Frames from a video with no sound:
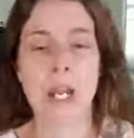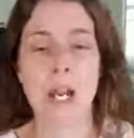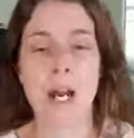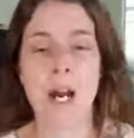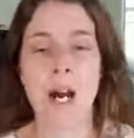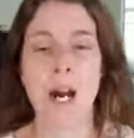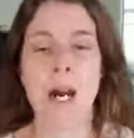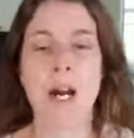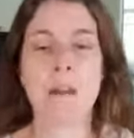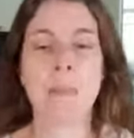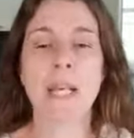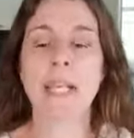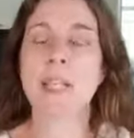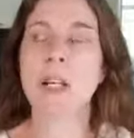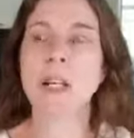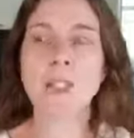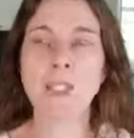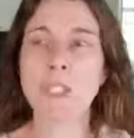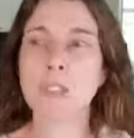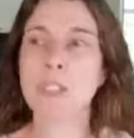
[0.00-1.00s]
And
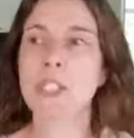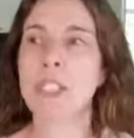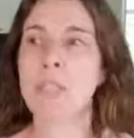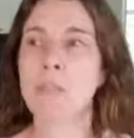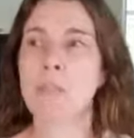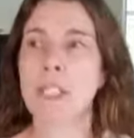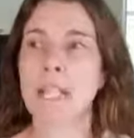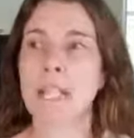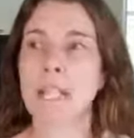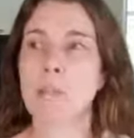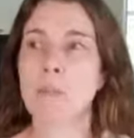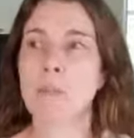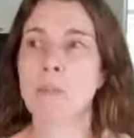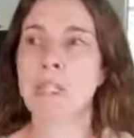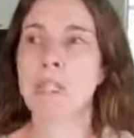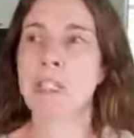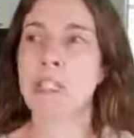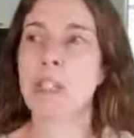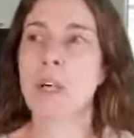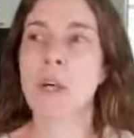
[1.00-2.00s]
also just with
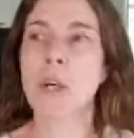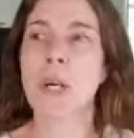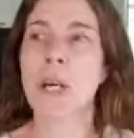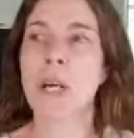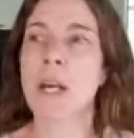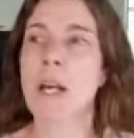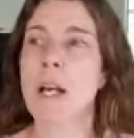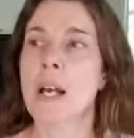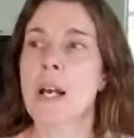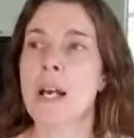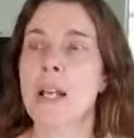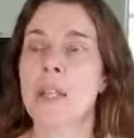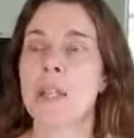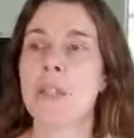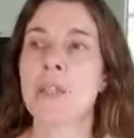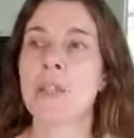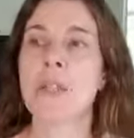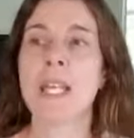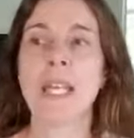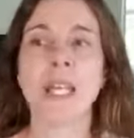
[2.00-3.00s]
cameras, you know,
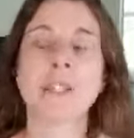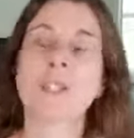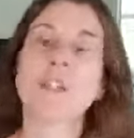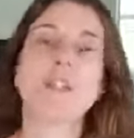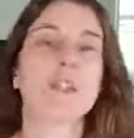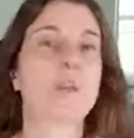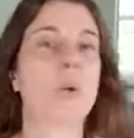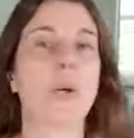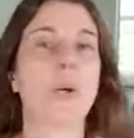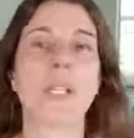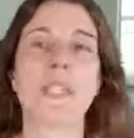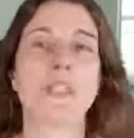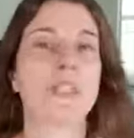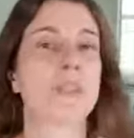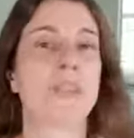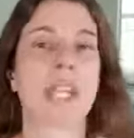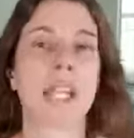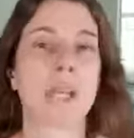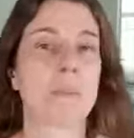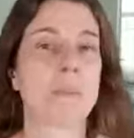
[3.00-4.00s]
you can't use point and
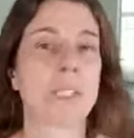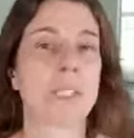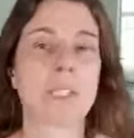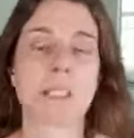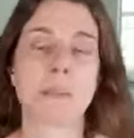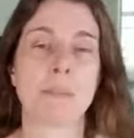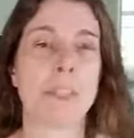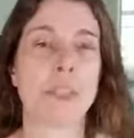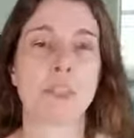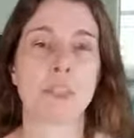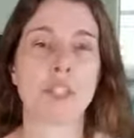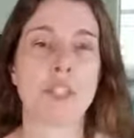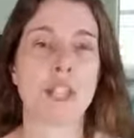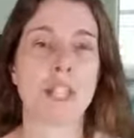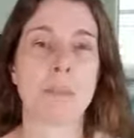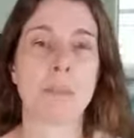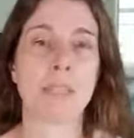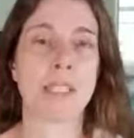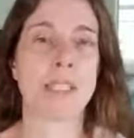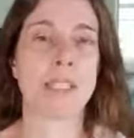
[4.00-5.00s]
shoot cameras on mystery
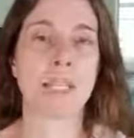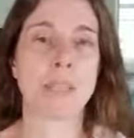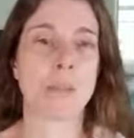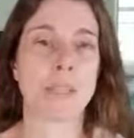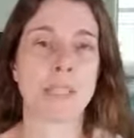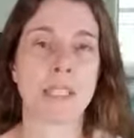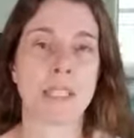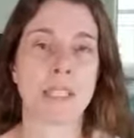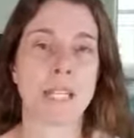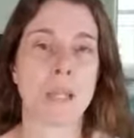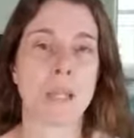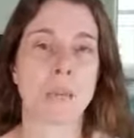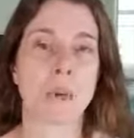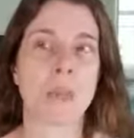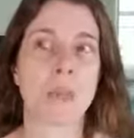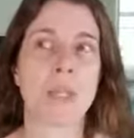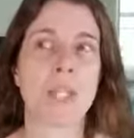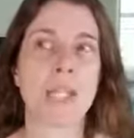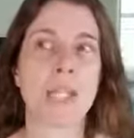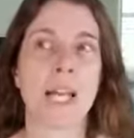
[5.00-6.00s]
shopping assignments anymore
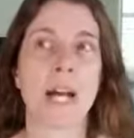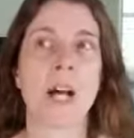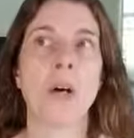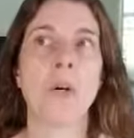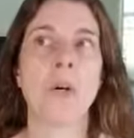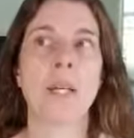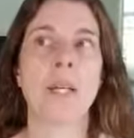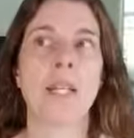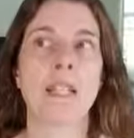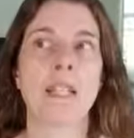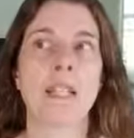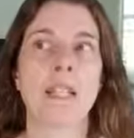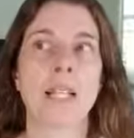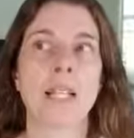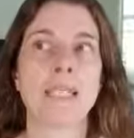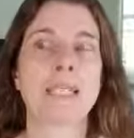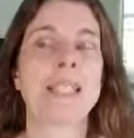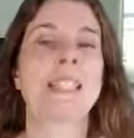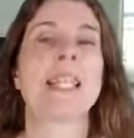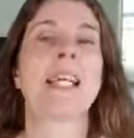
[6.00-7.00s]
without like
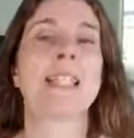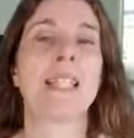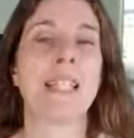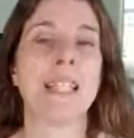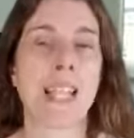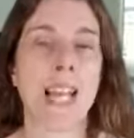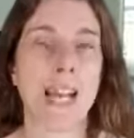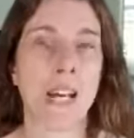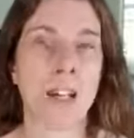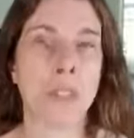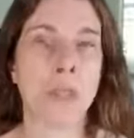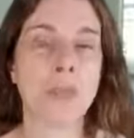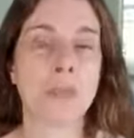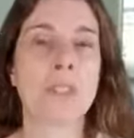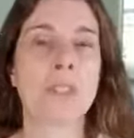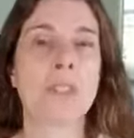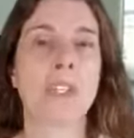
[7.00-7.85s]
standing out.